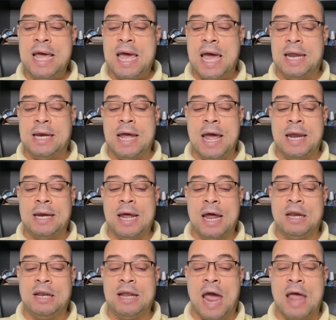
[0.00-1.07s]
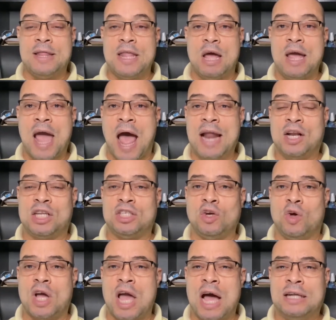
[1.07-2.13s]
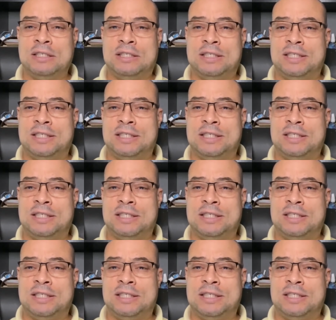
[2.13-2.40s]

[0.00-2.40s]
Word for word: and, and, and, and they had to continue